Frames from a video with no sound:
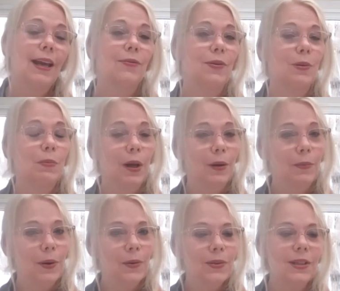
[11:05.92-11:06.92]
and for the blog
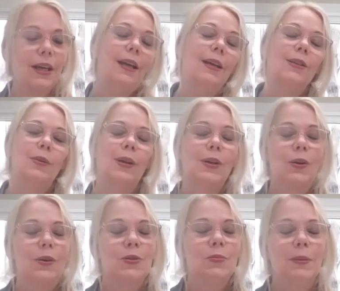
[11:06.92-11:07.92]
post. So I encourage